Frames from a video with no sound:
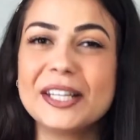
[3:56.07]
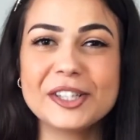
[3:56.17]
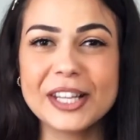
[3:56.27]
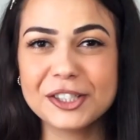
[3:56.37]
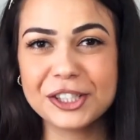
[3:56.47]
sure
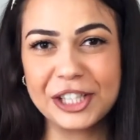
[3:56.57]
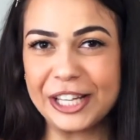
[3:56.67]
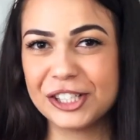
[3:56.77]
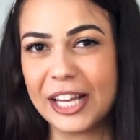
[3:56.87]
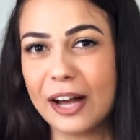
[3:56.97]
that you're
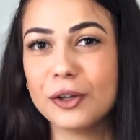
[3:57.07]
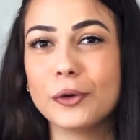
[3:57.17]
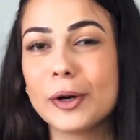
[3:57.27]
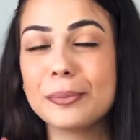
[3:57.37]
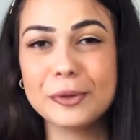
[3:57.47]
changing out
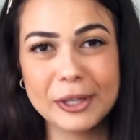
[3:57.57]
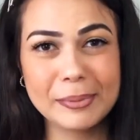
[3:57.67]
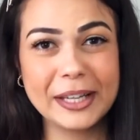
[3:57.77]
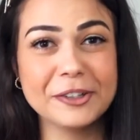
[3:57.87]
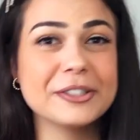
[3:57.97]
your beauty
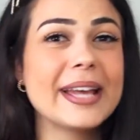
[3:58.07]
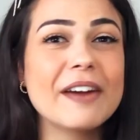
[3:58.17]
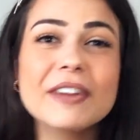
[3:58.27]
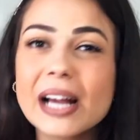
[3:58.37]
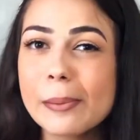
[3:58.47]
blenders
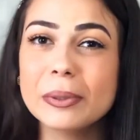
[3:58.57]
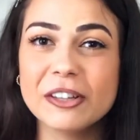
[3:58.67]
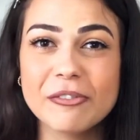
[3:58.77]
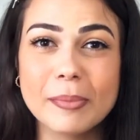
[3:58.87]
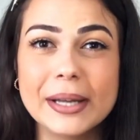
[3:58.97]
every couple
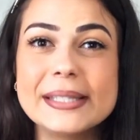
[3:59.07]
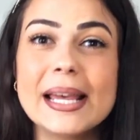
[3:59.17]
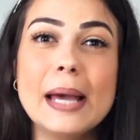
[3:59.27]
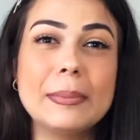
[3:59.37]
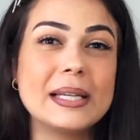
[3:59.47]
of months
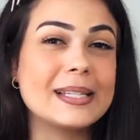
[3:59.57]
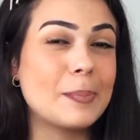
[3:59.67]
because